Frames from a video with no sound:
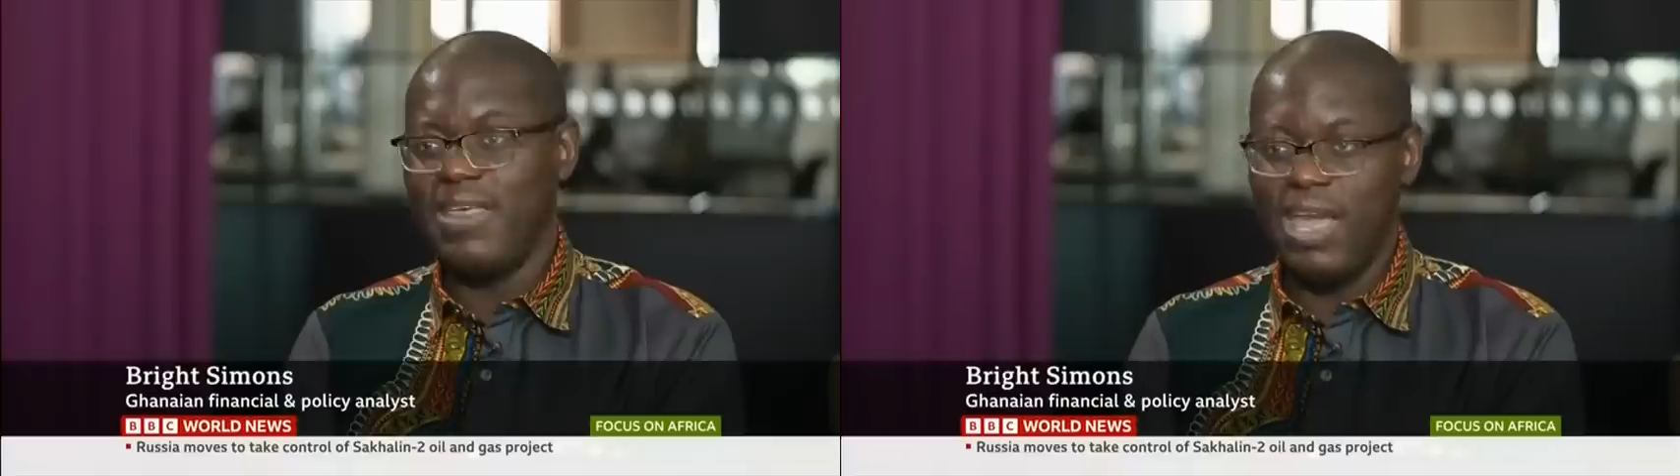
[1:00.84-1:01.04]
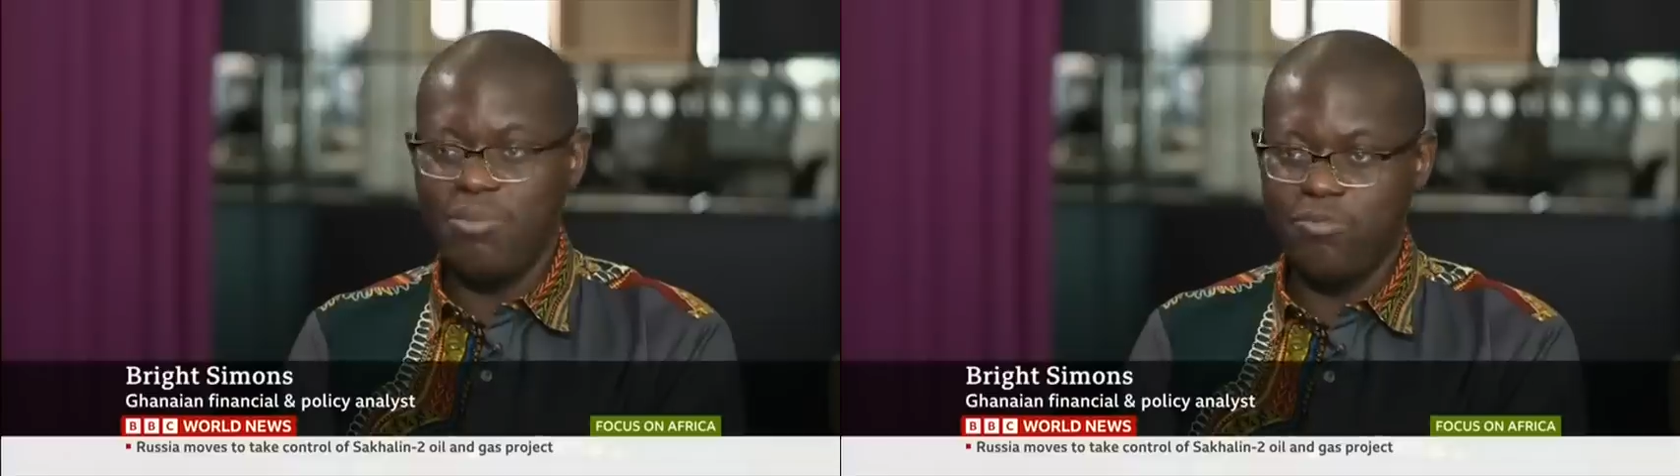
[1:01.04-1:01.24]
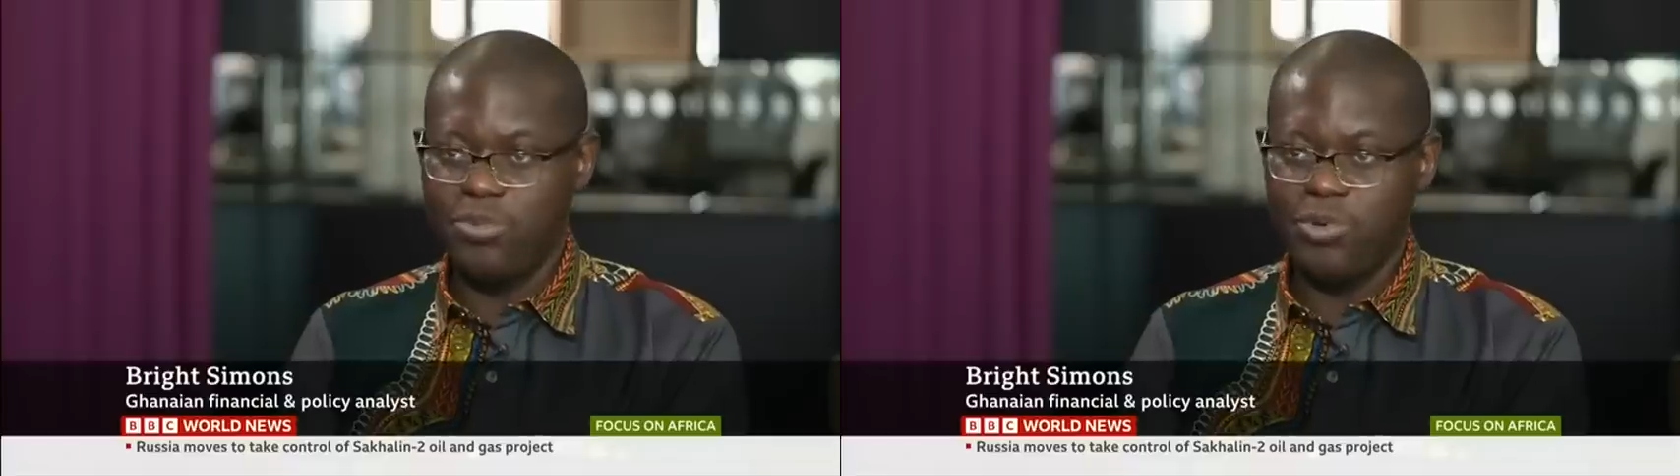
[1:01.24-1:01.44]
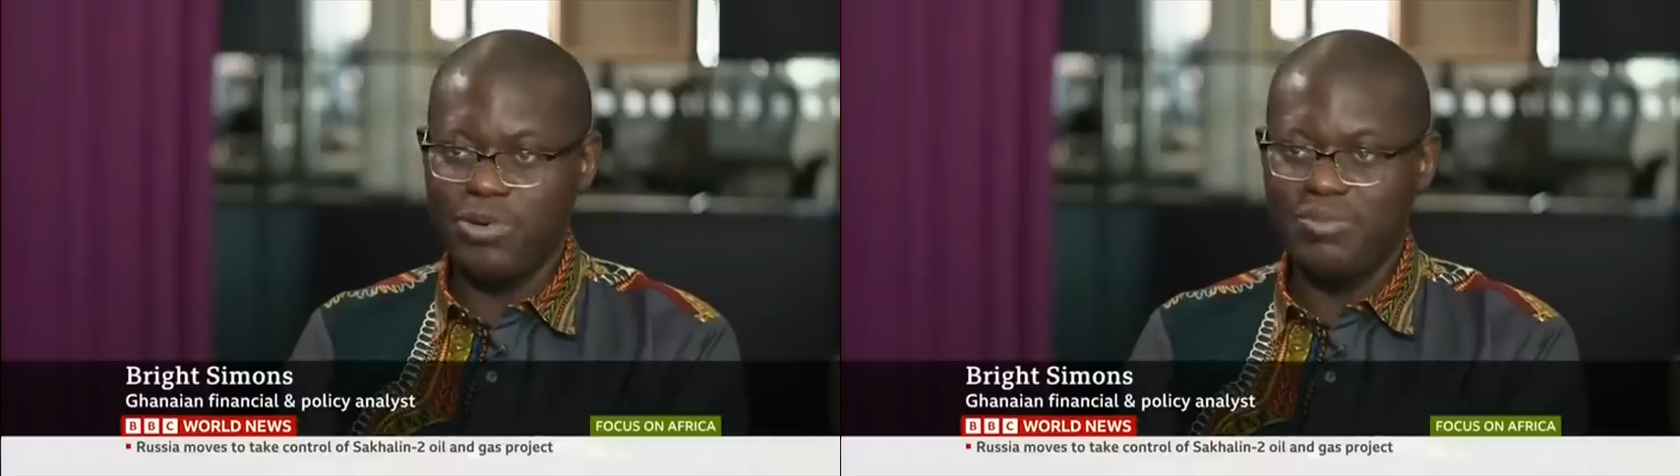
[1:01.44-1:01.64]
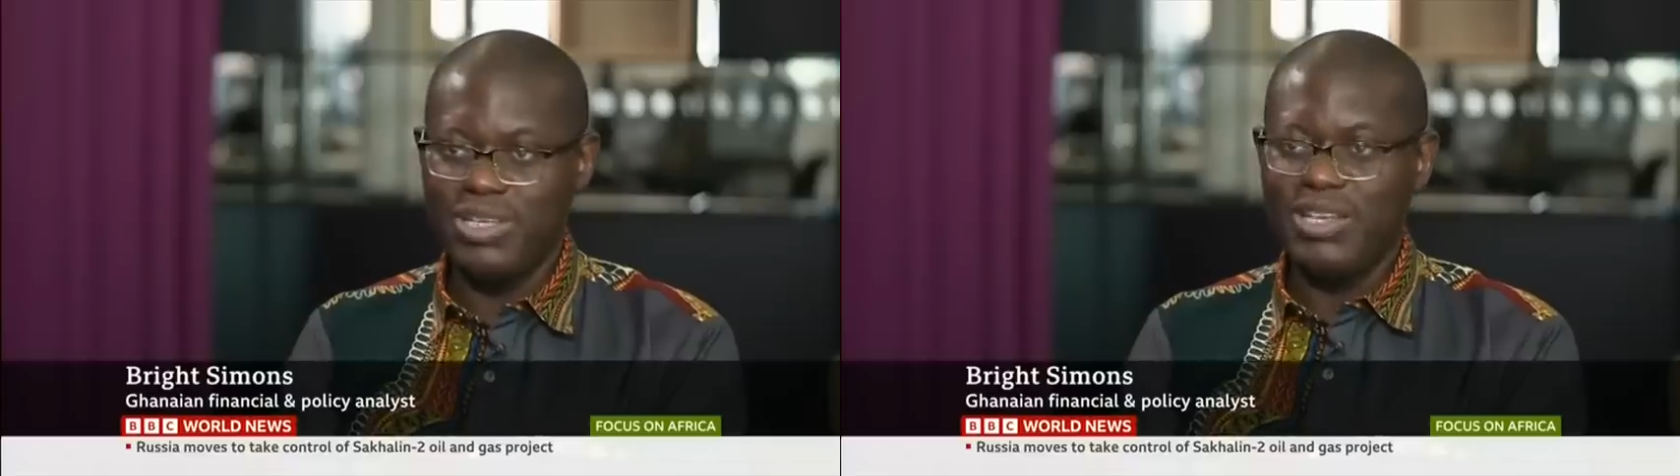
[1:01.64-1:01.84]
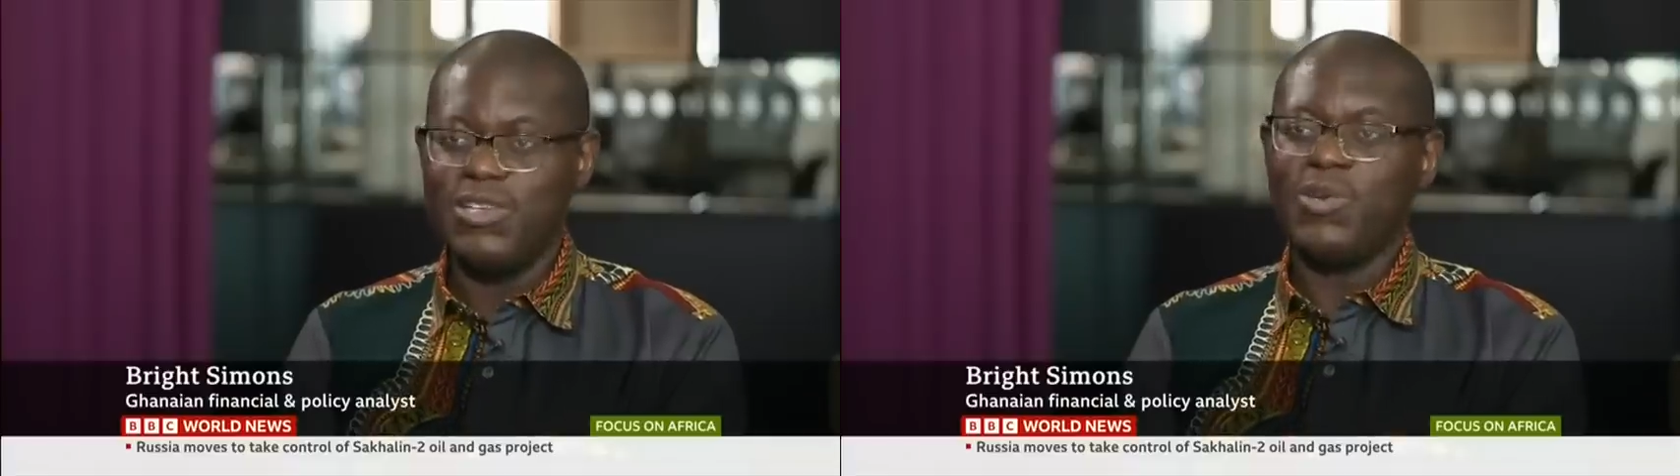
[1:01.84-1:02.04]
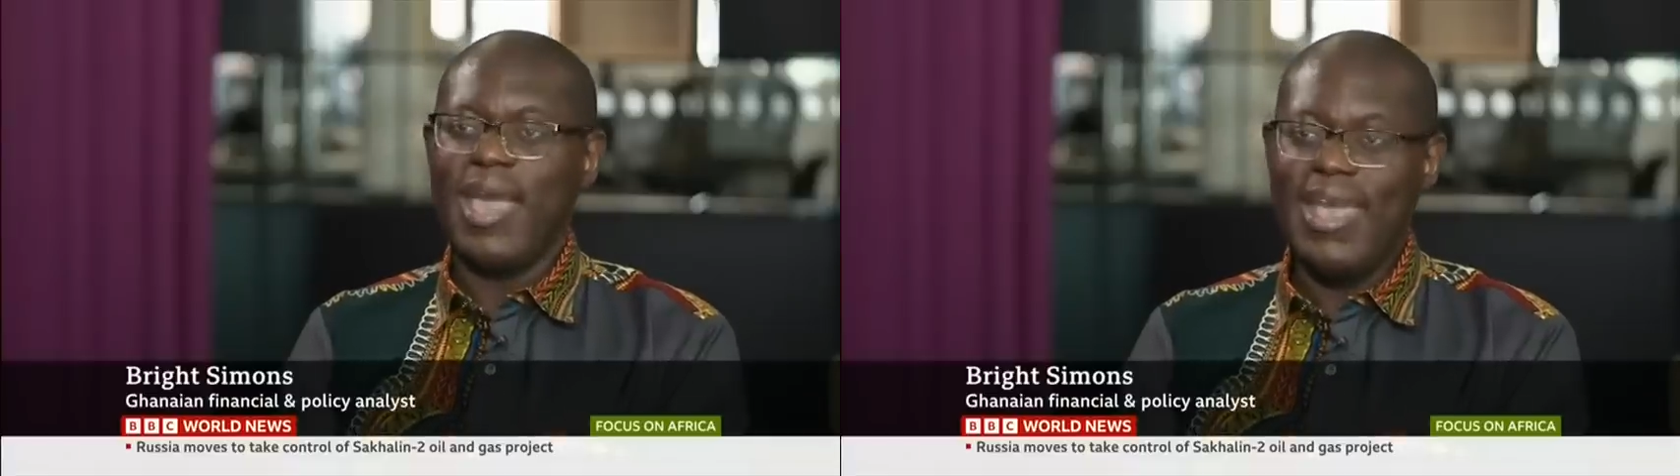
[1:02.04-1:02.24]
the IMF program. So